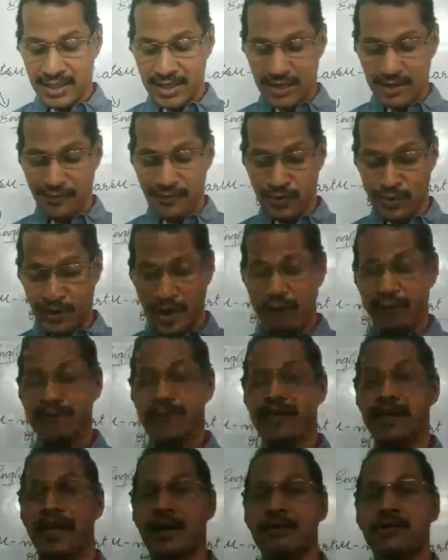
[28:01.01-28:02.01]
If you have
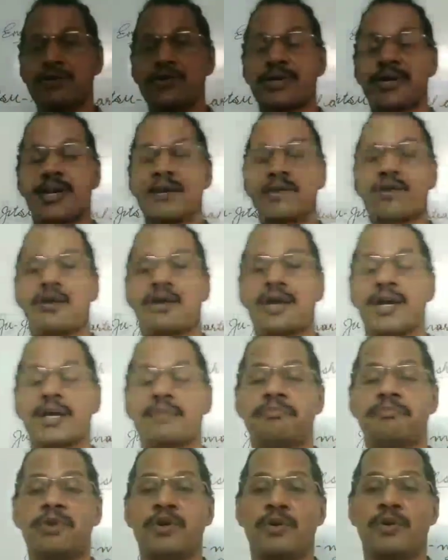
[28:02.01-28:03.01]
any doubt, you can
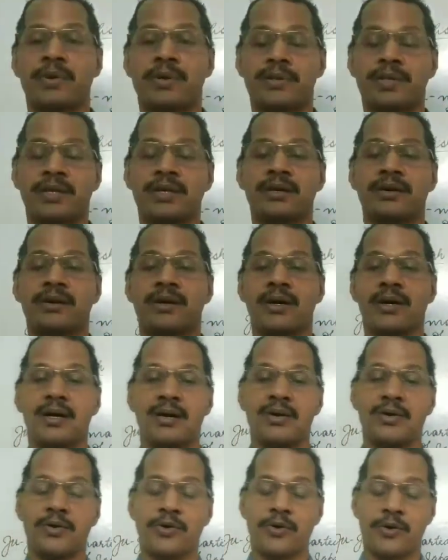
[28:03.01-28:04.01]
contact me over the
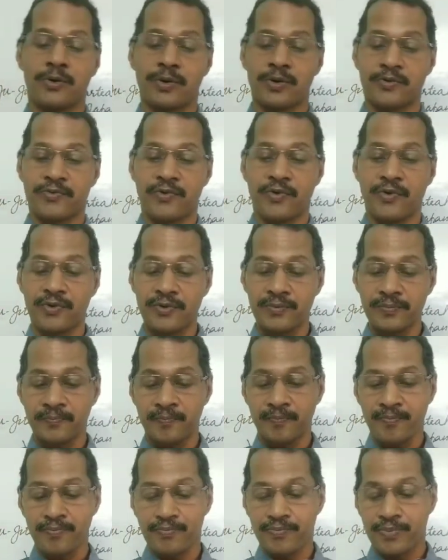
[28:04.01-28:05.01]
over phone.
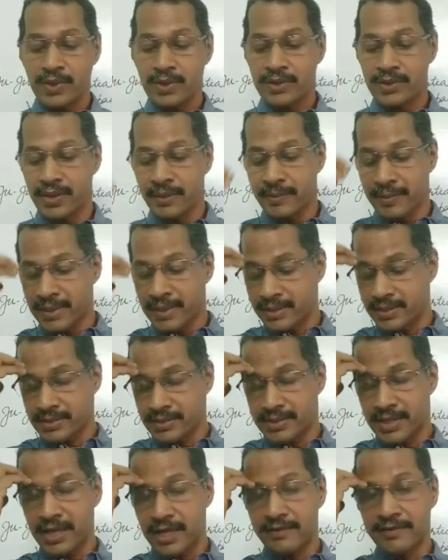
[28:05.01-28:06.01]
The number is
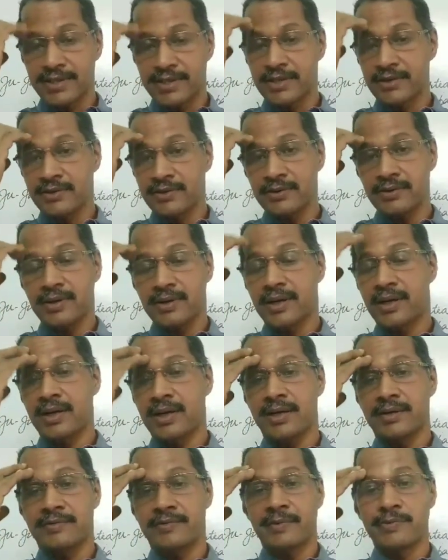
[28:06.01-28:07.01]
there with you,
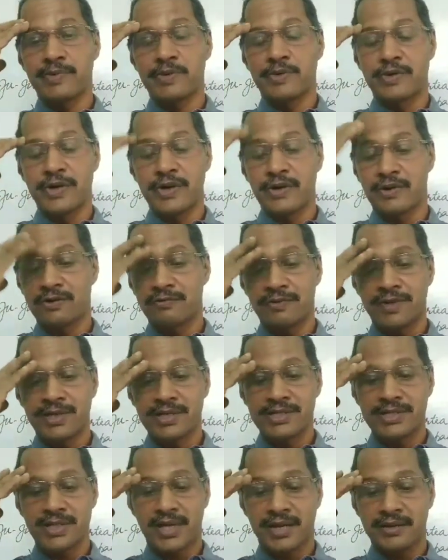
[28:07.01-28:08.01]
and from today
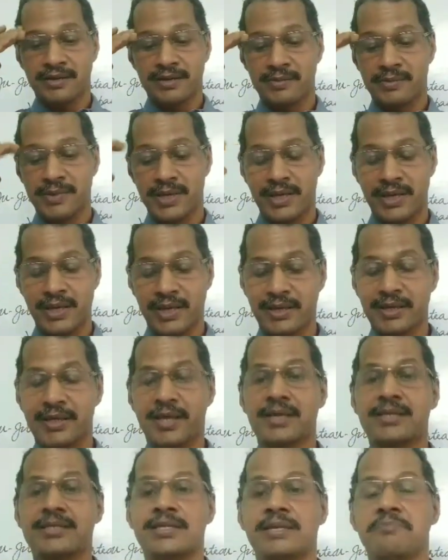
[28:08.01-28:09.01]
onwards I will be
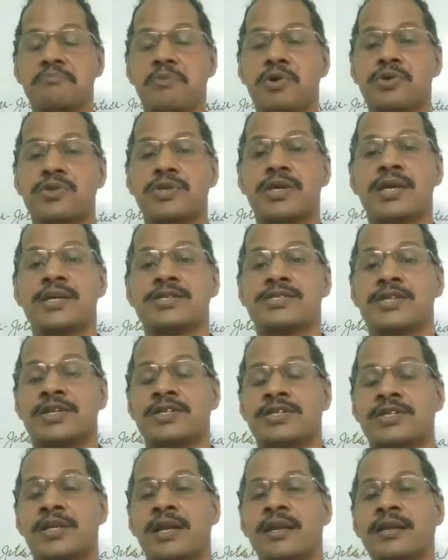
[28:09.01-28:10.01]
engaging both A
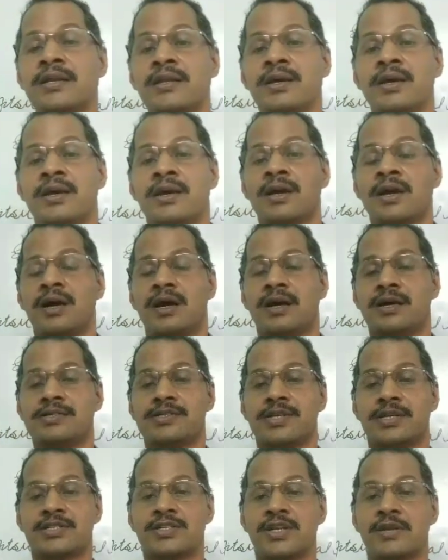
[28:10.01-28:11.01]
section and
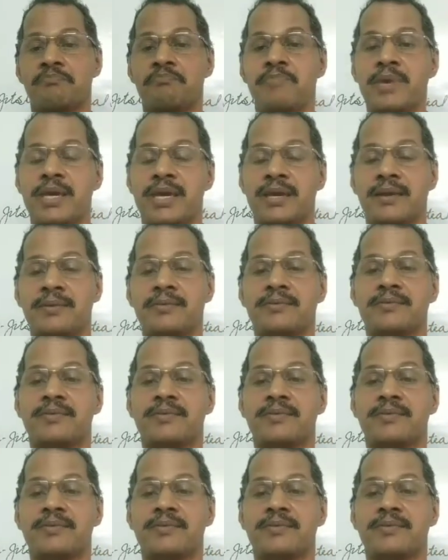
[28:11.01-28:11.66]
section B.